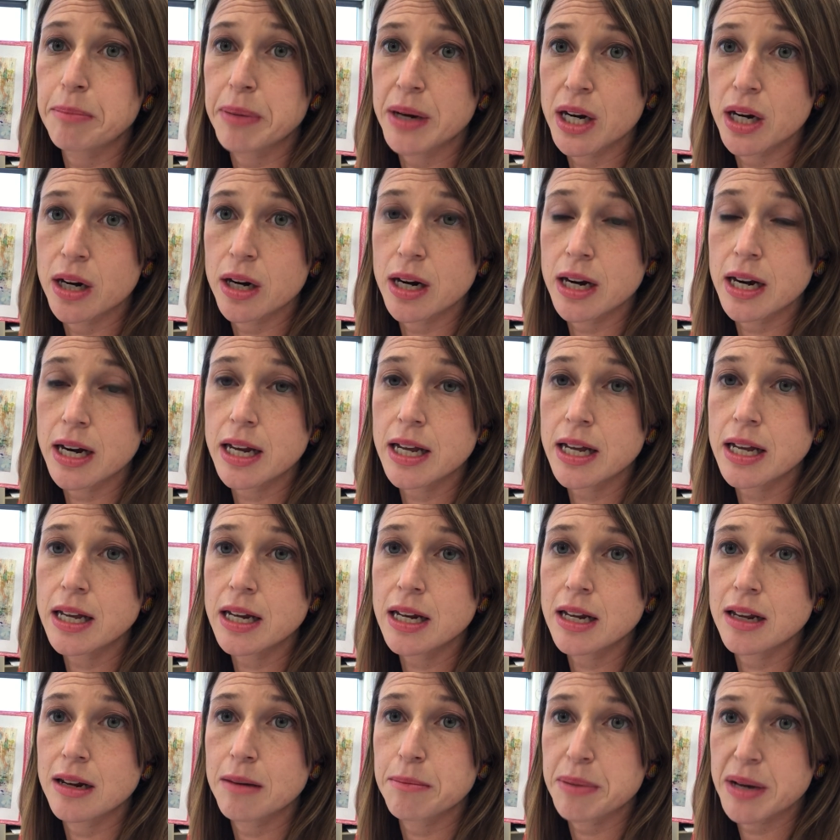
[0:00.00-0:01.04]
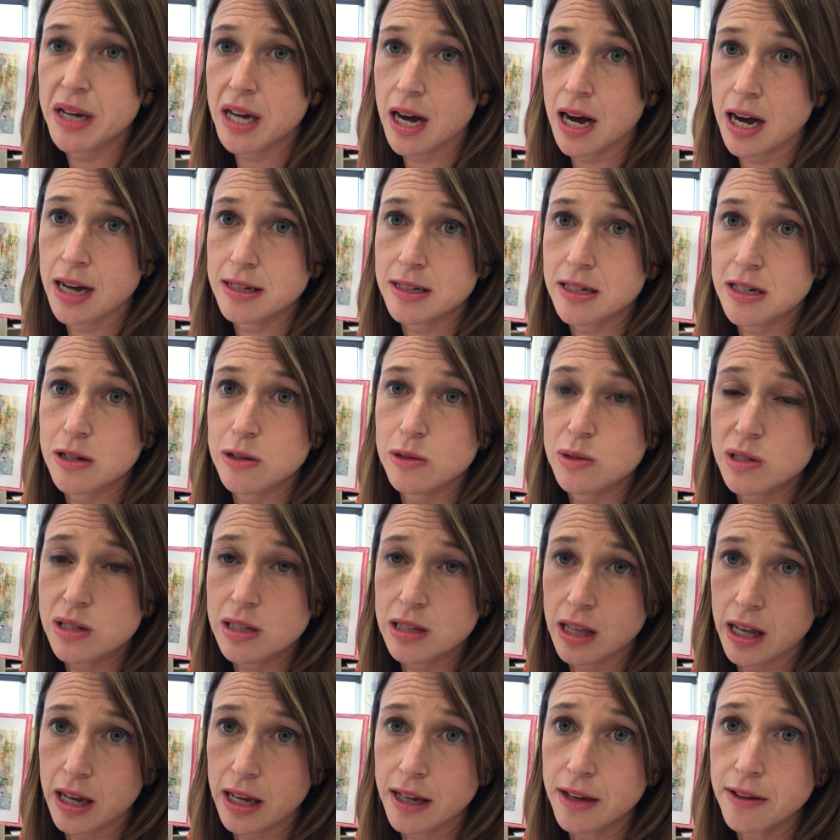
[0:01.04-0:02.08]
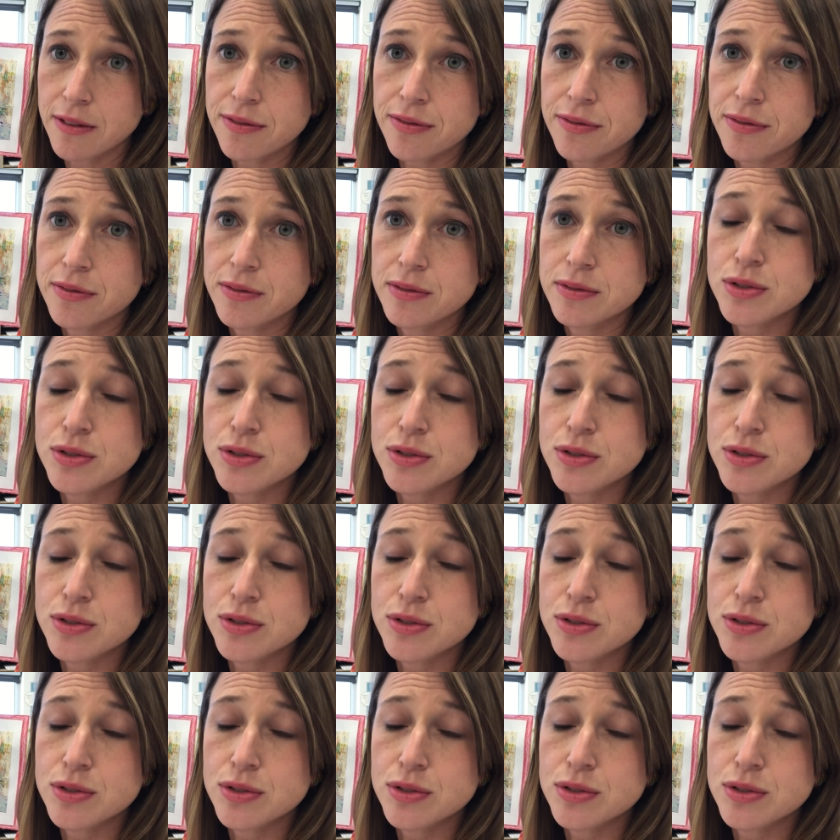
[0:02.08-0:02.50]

period in Picasso's life.